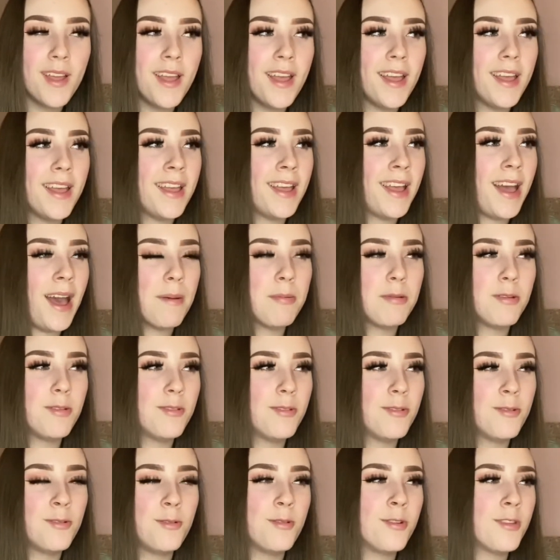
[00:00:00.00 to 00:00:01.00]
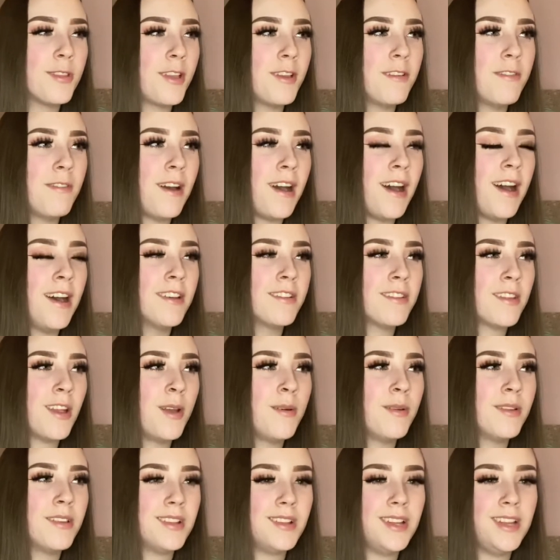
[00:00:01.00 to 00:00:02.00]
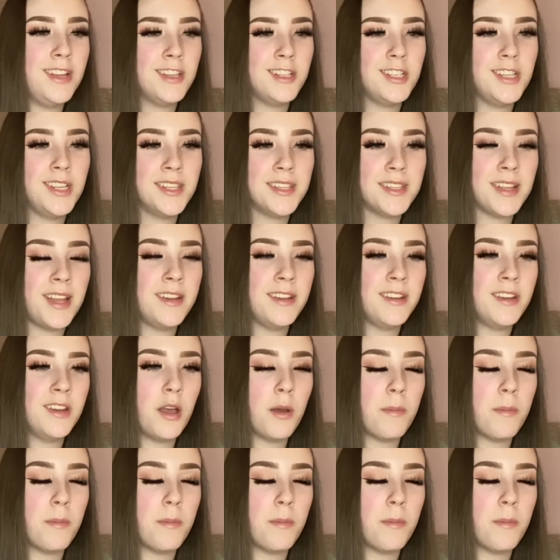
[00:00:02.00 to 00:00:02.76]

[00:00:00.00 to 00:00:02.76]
It happened all so fast. I was literally standing up